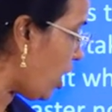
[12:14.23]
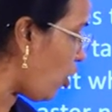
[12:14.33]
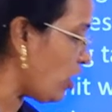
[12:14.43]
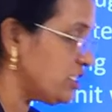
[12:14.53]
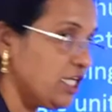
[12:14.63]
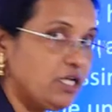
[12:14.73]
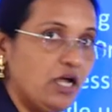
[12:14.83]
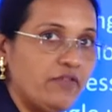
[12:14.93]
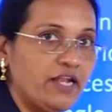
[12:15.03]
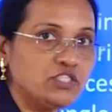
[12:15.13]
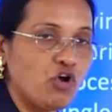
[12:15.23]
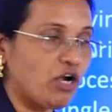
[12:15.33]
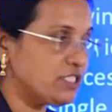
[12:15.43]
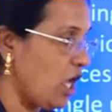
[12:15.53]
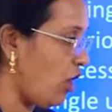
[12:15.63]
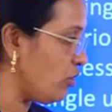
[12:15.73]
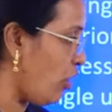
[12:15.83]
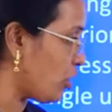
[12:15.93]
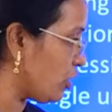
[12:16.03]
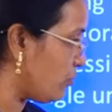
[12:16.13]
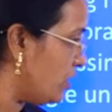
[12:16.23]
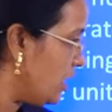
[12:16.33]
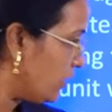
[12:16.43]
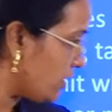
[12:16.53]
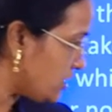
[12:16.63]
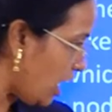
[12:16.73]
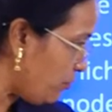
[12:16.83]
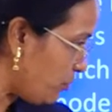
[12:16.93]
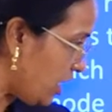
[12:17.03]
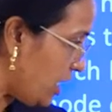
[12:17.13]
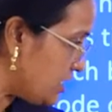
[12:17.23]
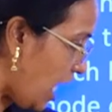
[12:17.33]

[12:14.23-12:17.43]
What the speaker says: logic, that is called the algorithm. The same thing is